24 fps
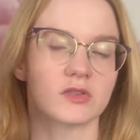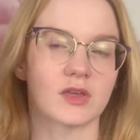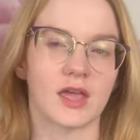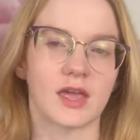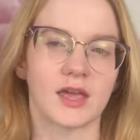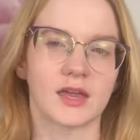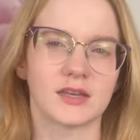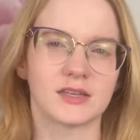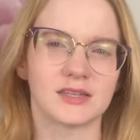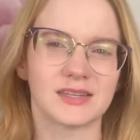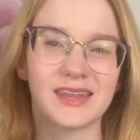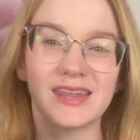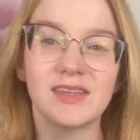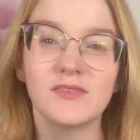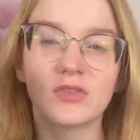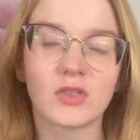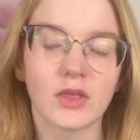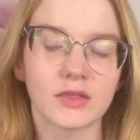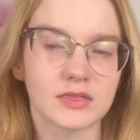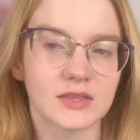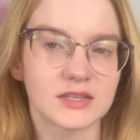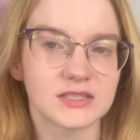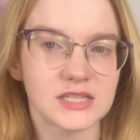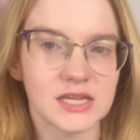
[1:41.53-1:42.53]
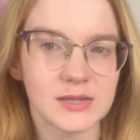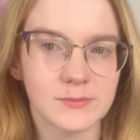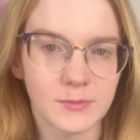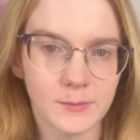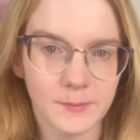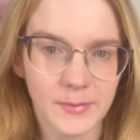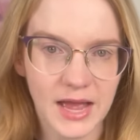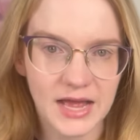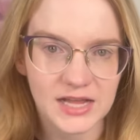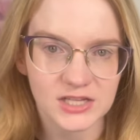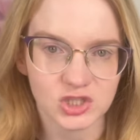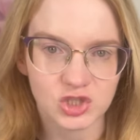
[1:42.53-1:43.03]
and even like the demon
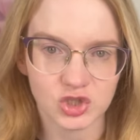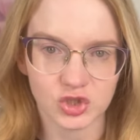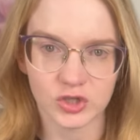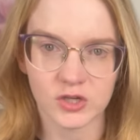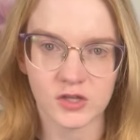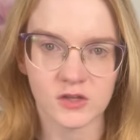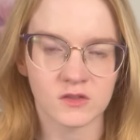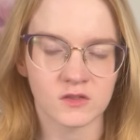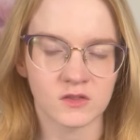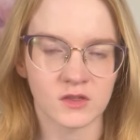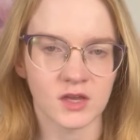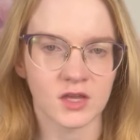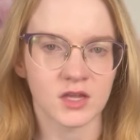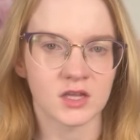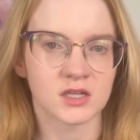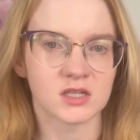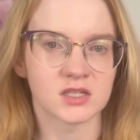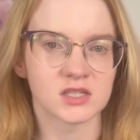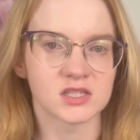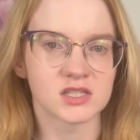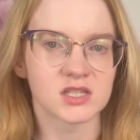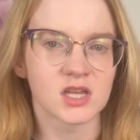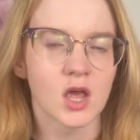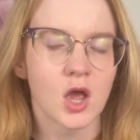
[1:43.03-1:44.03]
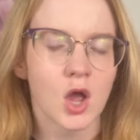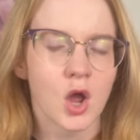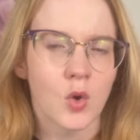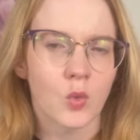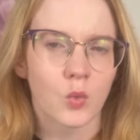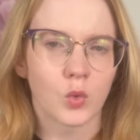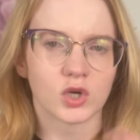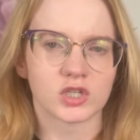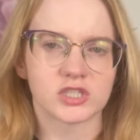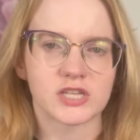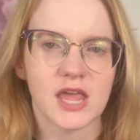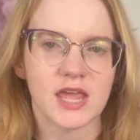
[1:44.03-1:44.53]
monstery things
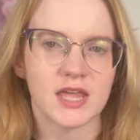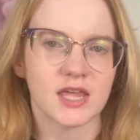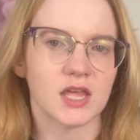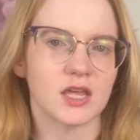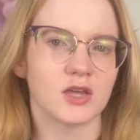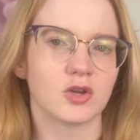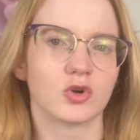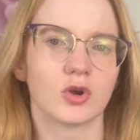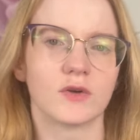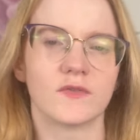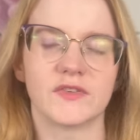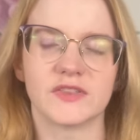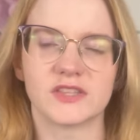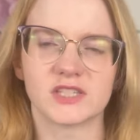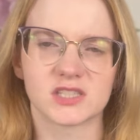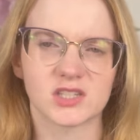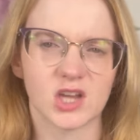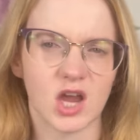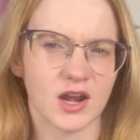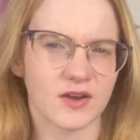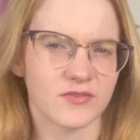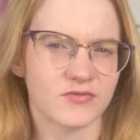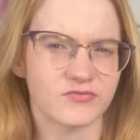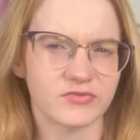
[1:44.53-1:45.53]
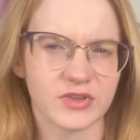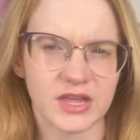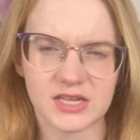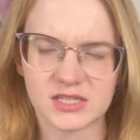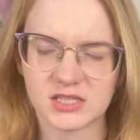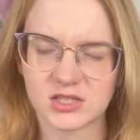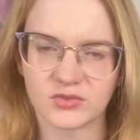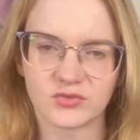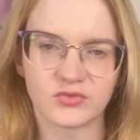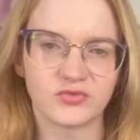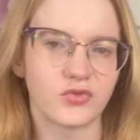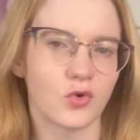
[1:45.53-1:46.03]
were taking Griffith's kind of face
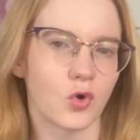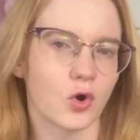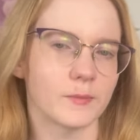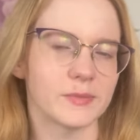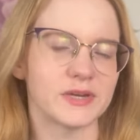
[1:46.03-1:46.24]
and form.